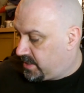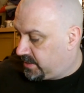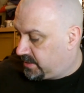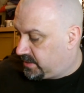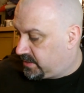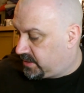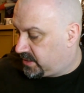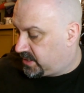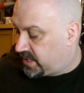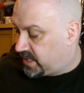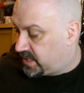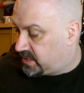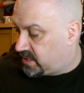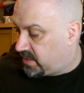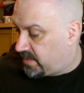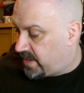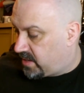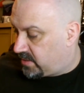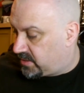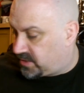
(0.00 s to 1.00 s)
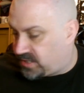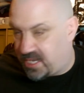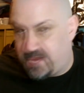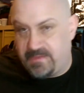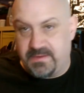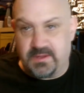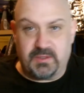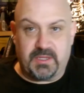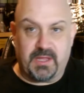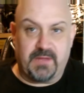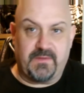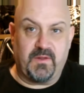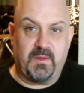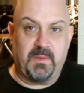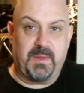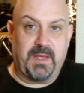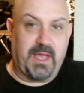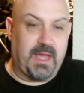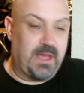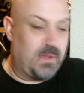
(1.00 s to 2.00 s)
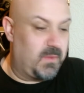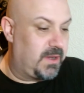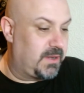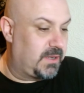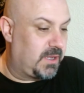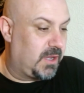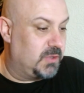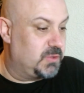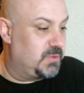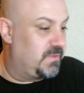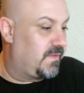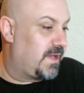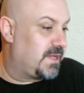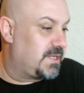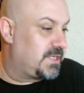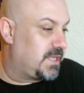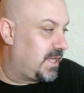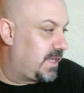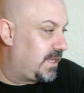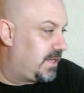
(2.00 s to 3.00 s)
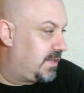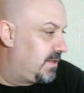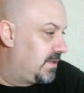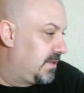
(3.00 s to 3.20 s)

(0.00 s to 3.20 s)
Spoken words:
to send some out. Sarah, you'll definitely be getting one, goes without saying.